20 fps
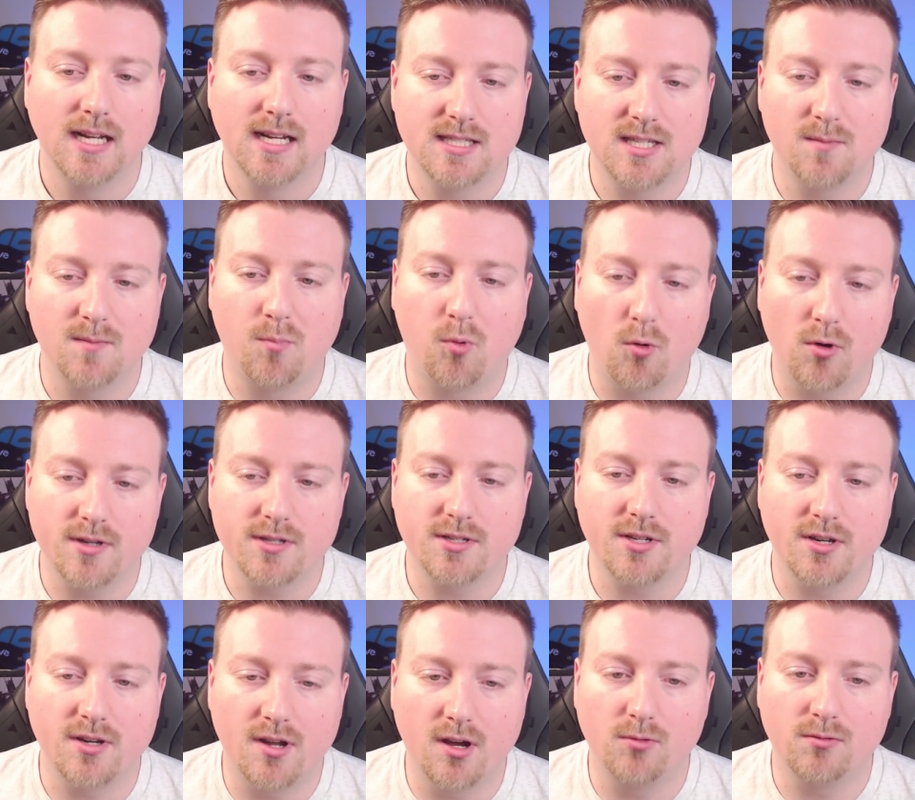It's important
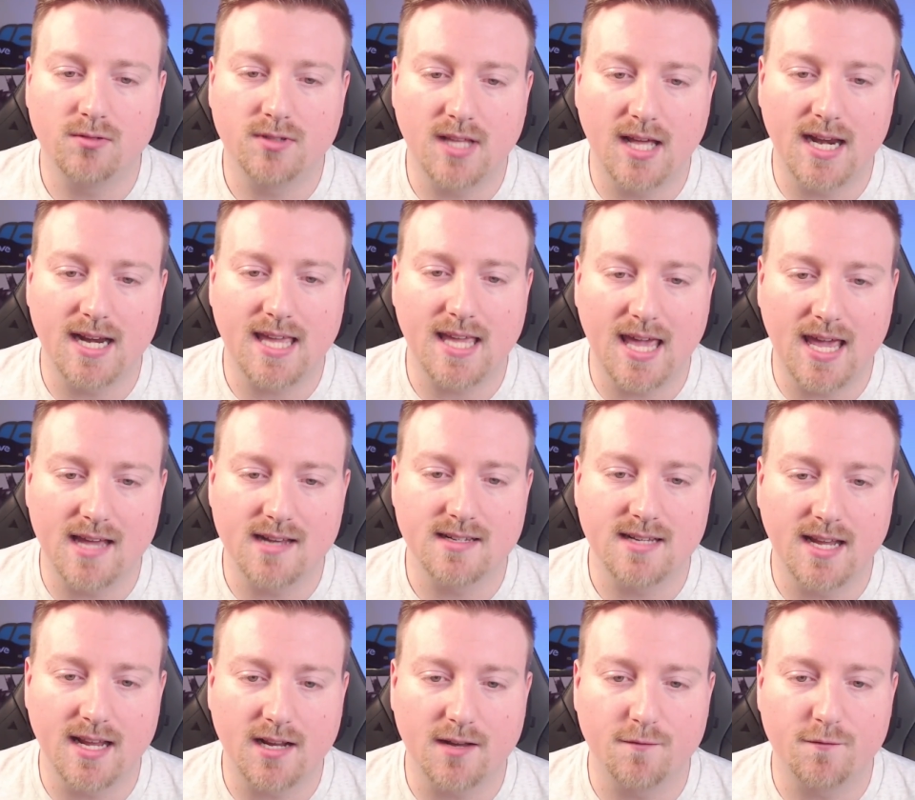to note that it can
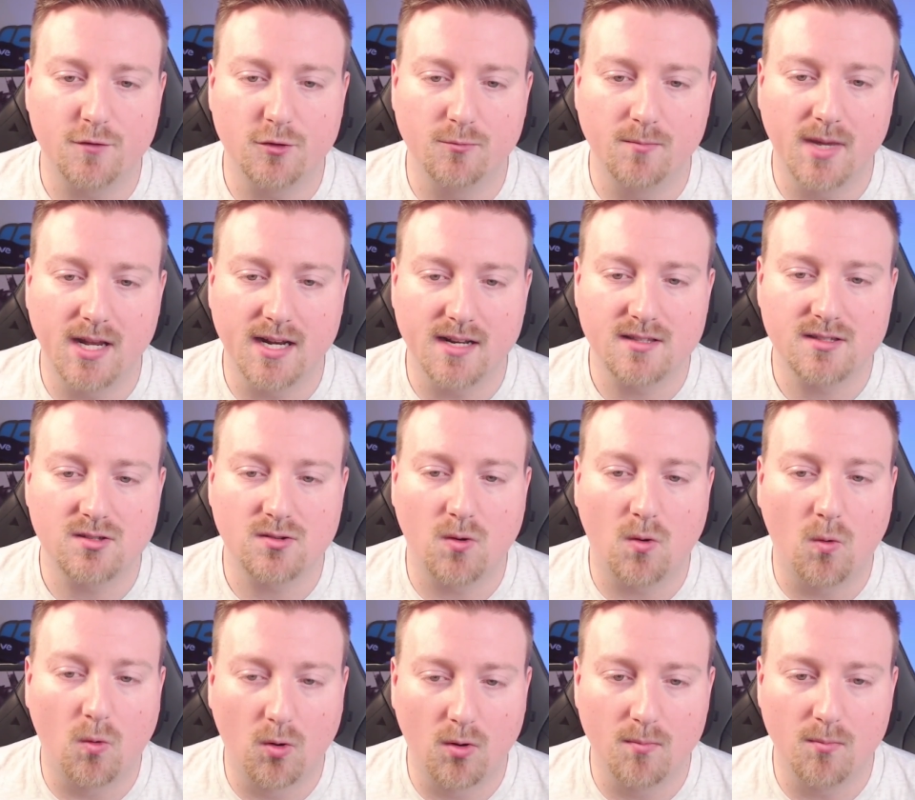take a few minutes
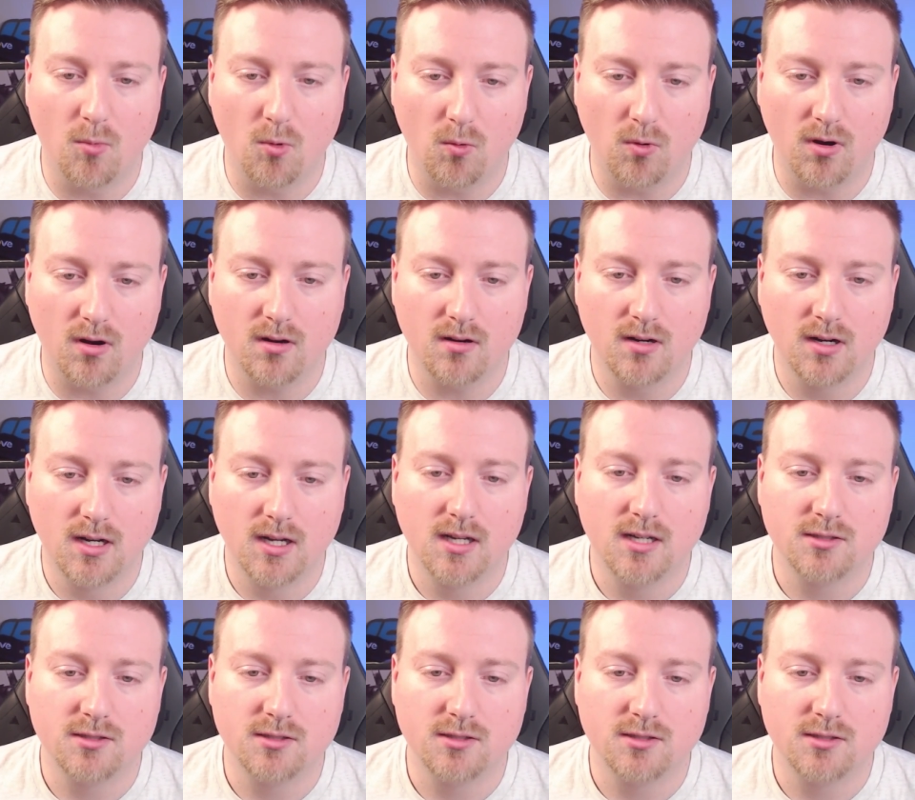or more,